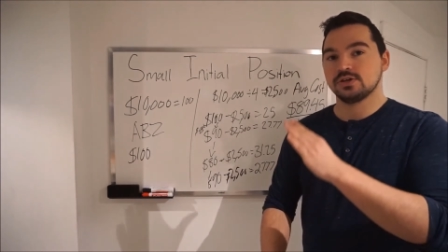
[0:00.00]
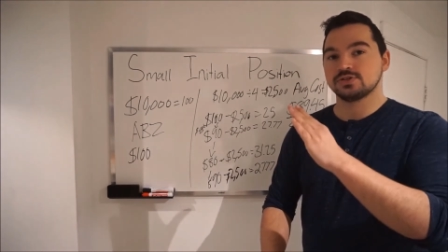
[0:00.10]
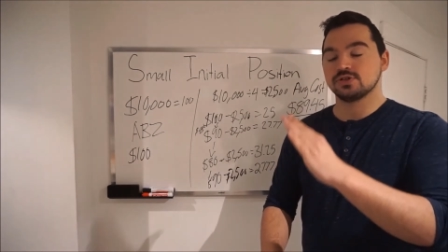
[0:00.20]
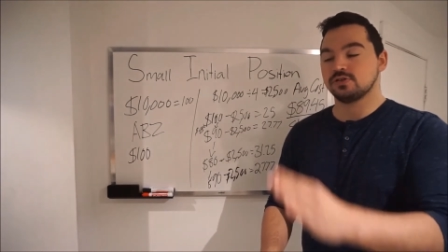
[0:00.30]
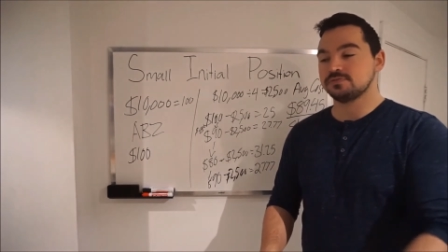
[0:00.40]

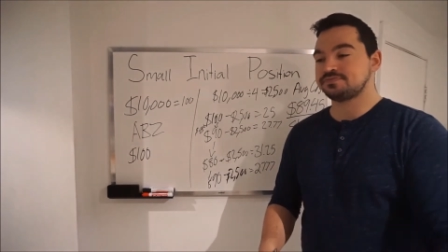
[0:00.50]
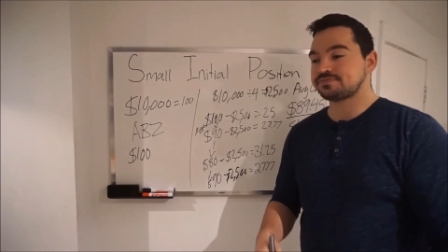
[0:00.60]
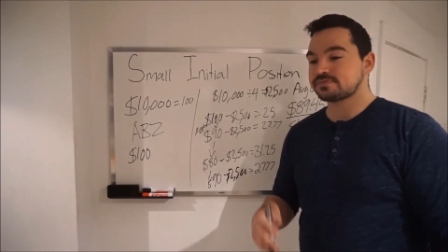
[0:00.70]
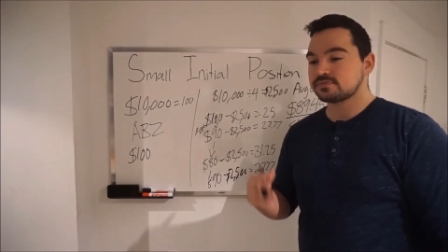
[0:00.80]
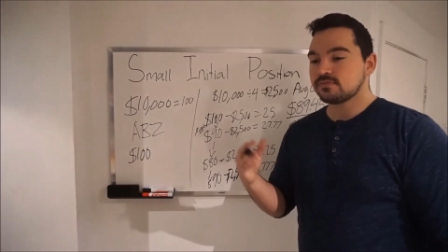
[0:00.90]
So
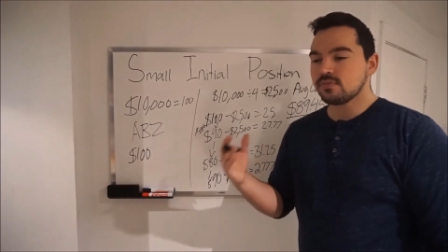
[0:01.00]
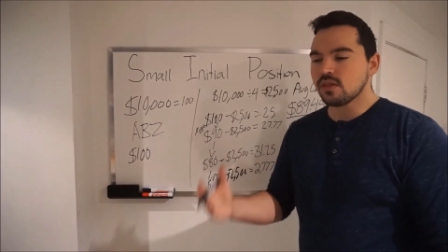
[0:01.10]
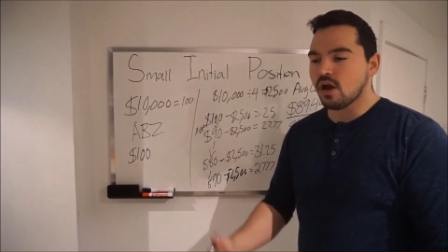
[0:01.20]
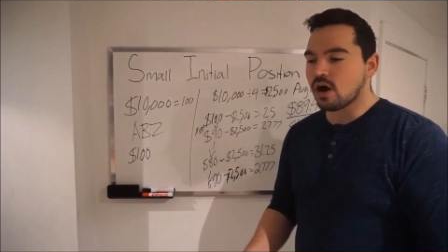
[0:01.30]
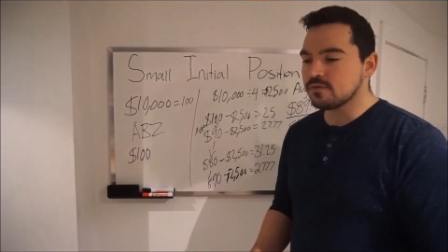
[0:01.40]

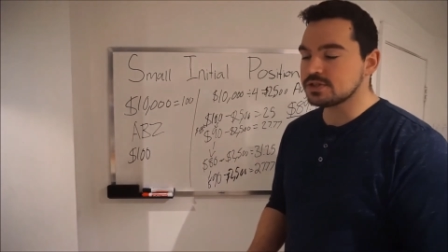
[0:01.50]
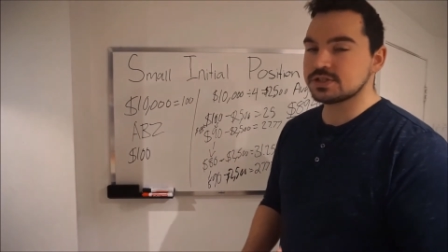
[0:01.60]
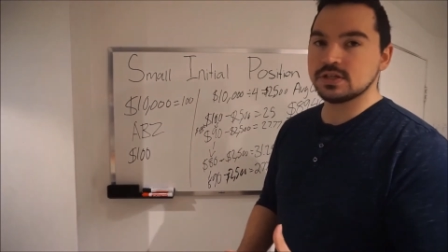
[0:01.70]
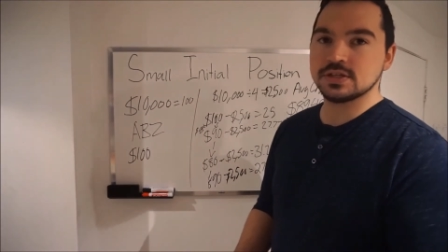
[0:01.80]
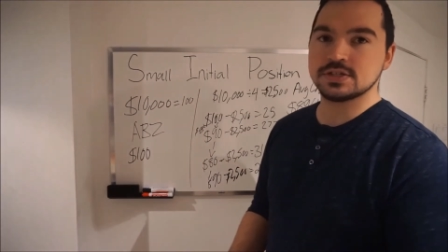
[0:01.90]

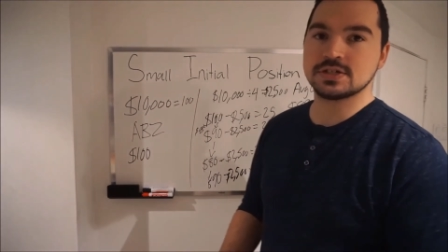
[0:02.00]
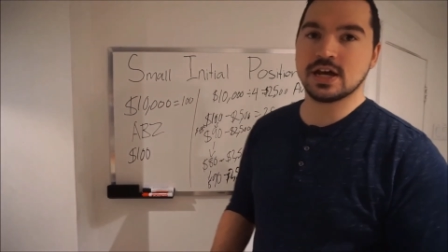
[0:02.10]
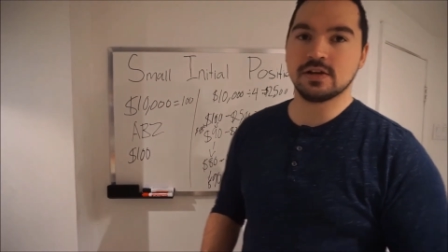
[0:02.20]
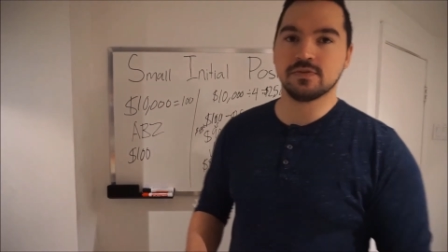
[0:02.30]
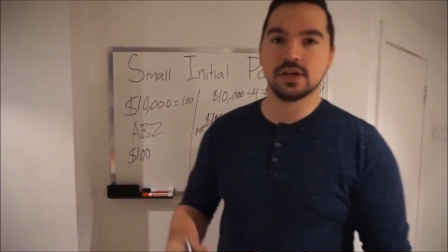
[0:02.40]
obviously this is
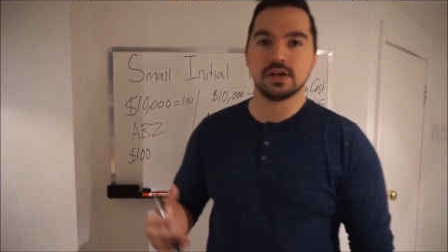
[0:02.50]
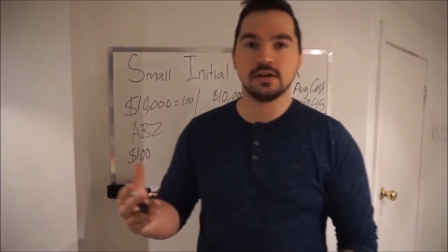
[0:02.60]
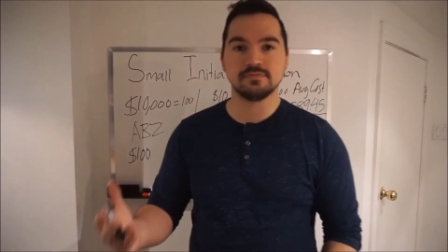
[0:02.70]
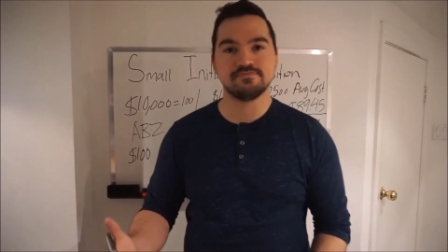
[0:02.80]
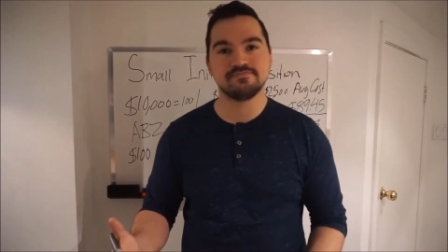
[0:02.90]
kind of like a